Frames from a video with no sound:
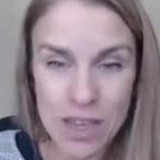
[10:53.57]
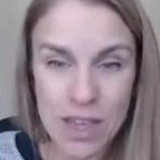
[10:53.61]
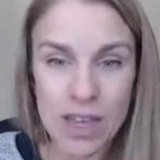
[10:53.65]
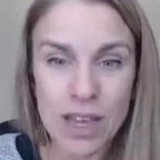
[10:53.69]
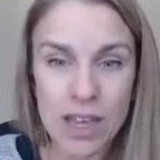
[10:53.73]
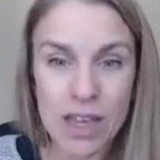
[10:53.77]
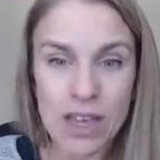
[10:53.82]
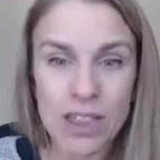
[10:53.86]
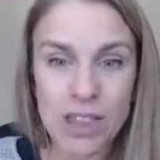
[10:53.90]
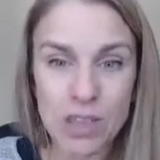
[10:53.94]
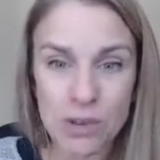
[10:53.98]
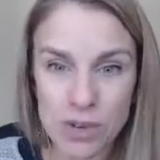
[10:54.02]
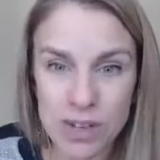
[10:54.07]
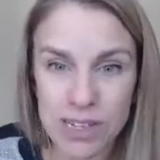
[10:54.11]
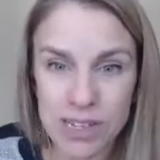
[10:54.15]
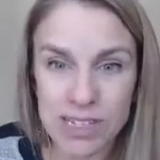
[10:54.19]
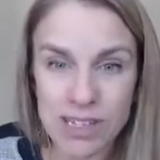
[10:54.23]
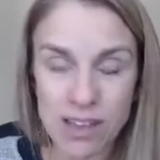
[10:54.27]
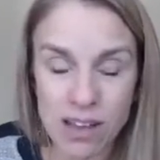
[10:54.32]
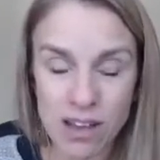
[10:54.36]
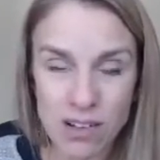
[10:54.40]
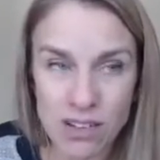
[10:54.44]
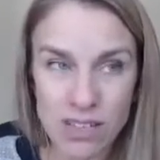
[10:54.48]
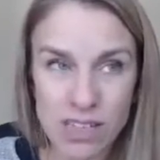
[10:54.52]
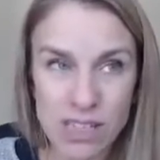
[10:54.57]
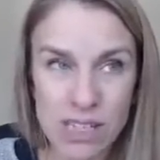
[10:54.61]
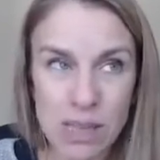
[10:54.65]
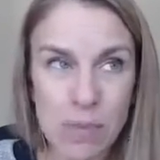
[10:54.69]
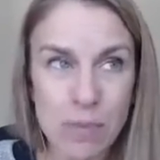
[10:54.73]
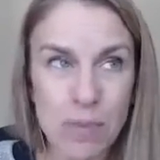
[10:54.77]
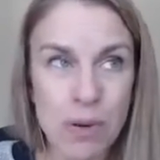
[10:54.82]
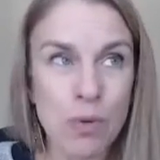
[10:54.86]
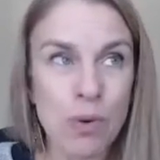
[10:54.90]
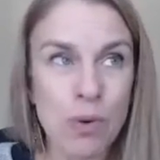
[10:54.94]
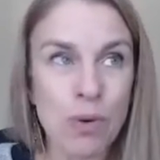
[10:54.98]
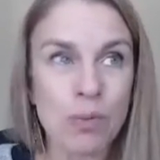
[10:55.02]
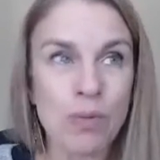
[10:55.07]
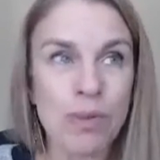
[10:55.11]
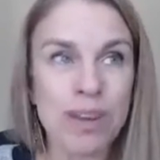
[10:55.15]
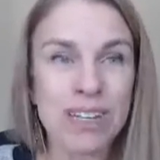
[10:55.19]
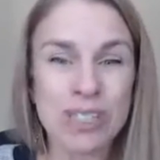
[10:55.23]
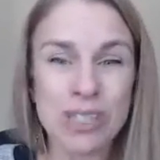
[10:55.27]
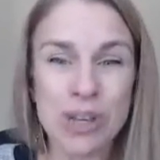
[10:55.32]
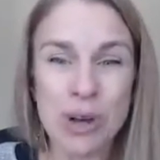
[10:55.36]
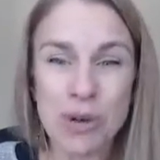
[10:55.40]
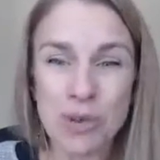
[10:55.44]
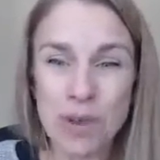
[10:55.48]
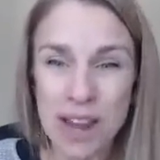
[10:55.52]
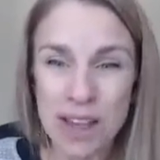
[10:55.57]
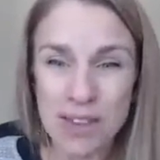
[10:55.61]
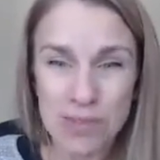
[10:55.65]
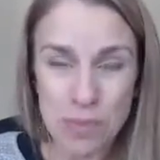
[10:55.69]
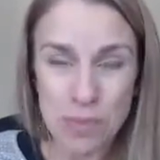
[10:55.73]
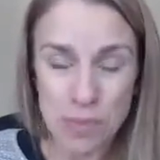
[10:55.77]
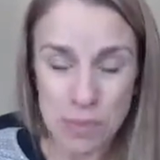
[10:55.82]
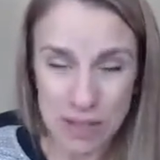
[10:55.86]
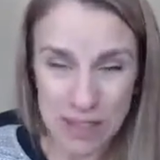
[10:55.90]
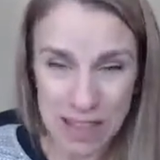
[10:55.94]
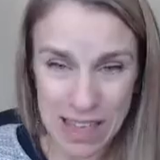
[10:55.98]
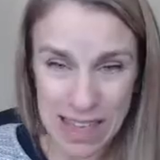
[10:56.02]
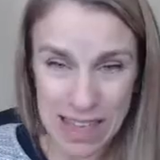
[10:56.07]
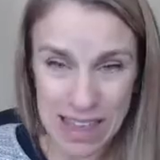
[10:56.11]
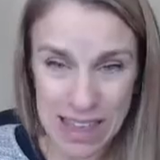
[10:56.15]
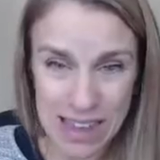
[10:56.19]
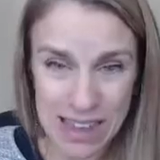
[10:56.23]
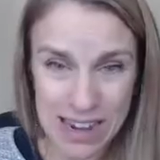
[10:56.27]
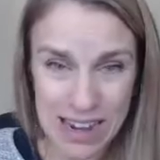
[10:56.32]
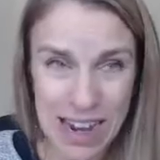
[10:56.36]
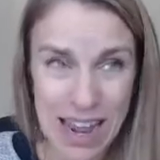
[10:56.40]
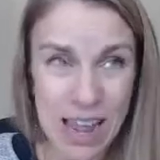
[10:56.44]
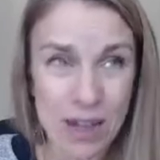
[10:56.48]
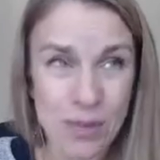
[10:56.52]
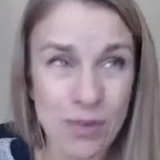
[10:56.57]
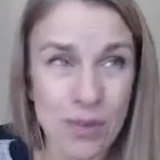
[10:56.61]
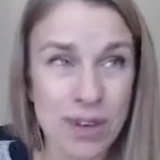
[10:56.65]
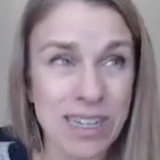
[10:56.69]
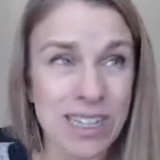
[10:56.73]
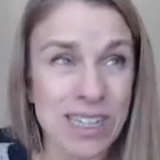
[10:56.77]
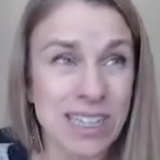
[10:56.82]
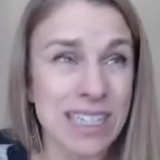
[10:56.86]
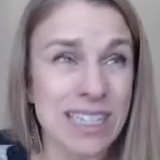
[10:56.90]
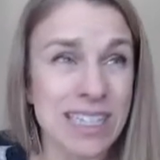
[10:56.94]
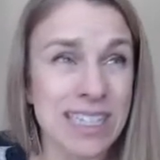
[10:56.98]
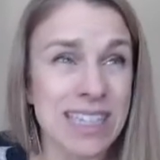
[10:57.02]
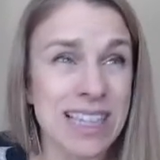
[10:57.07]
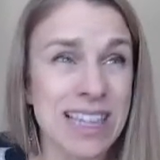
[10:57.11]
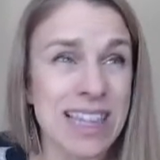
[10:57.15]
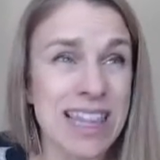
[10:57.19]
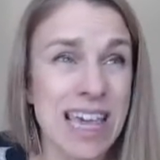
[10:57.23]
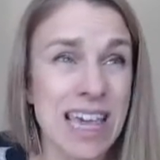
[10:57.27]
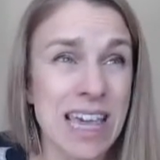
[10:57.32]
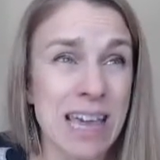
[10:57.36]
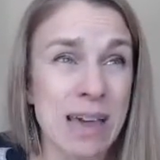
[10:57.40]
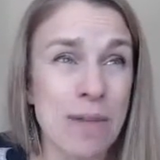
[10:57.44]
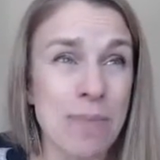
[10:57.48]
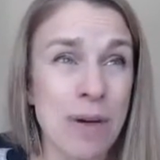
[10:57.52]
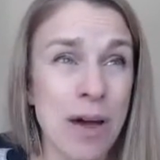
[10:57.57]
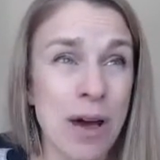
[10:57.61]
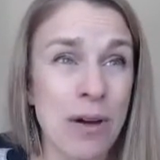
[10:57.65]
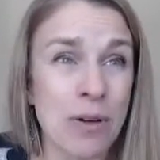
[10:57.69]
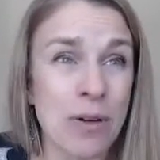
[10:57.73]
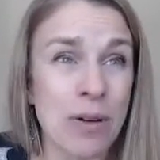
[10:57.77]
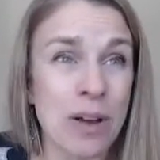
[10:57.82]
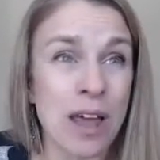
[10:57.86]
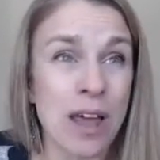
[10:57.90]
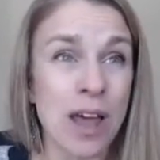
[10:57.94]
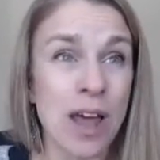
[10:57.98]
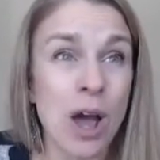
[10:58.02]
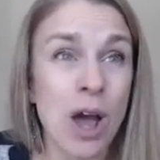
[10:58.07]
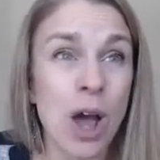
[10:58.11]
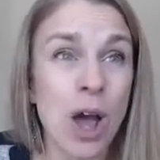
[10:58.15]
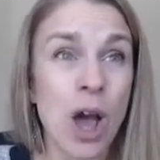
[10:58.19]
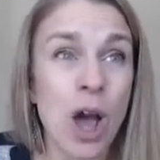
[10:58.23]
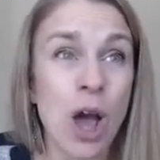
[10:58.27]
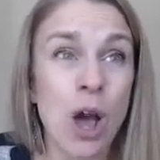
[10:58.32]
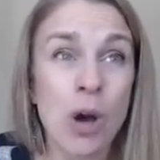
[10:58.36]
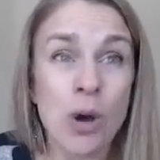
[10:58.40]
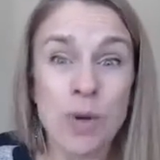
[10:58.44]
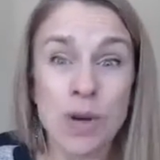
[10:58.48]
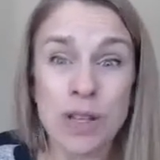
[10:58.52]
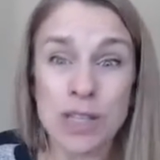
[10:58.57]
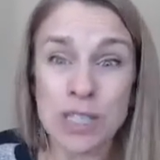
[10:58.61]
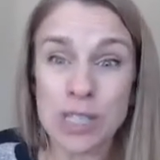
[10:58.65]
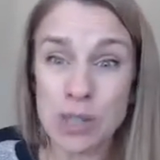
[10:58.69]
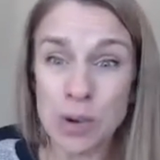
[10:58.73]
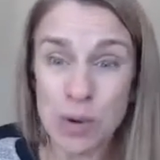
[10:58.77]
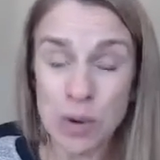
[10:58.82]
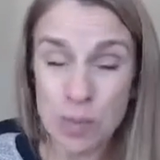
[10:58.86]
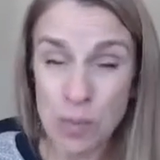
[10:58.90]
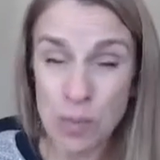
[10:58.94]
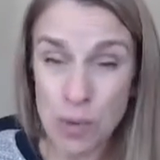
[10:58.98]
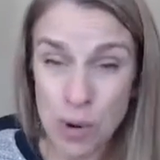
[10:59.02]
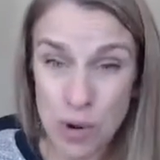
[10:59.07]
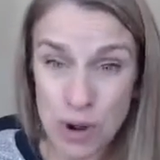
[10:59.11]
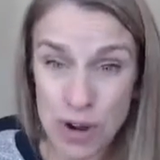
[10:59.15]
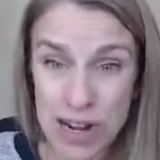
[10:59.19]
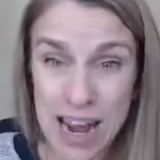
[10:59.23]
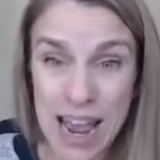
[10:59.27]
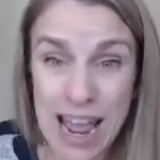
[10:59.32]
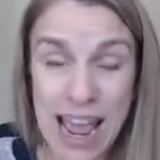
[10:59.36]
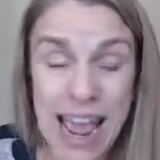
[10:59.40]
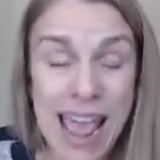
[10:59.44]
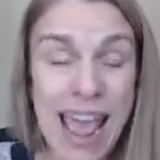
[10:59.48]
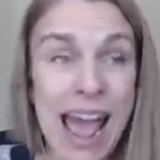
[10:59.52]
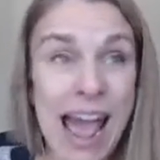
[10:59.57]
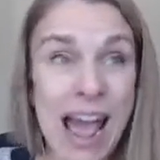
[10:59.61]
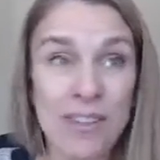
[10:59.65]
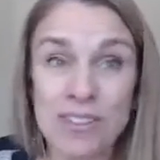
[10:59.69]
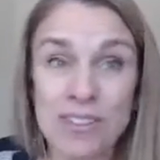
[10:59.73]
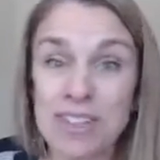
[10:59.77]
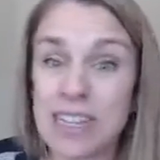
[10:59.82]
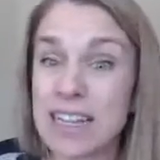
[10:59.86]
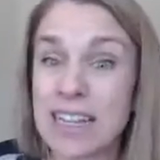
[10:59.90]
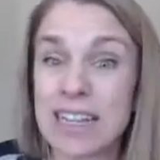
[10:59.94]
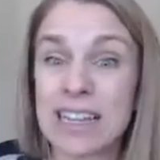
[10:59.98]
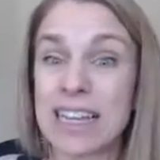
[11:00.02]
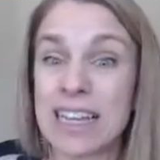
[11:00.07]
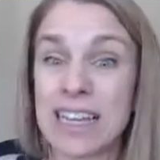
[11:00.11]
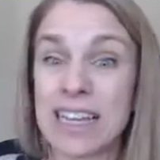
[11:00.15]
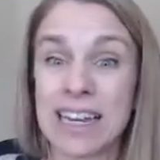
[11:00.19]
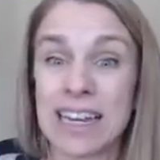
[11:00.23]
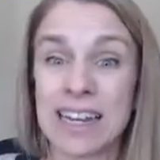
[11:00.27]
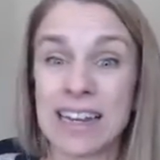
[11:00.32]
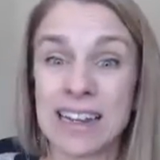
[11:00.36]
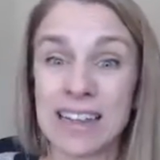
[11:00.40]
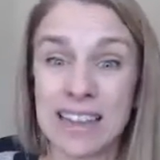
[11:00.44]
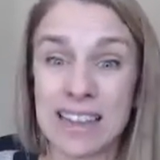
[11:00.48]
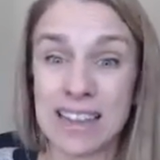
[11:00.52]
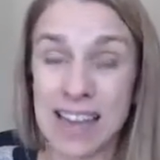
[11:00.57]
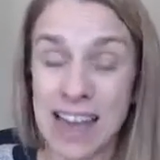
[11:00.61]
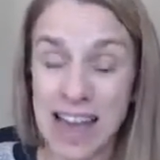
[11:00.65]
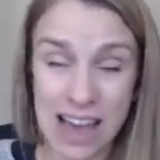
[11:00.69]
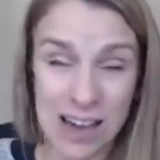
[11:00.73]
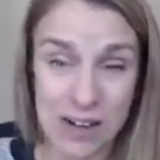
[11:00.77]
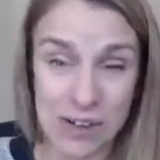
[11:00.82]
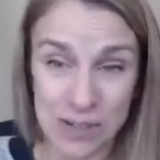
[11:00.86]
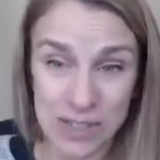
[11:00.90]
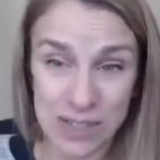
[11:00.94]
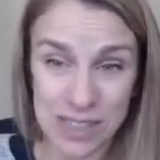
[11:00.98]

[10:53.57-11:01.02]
the results. But when we don't have a plan and we just think about, oh, it's so important, I have to clean the house.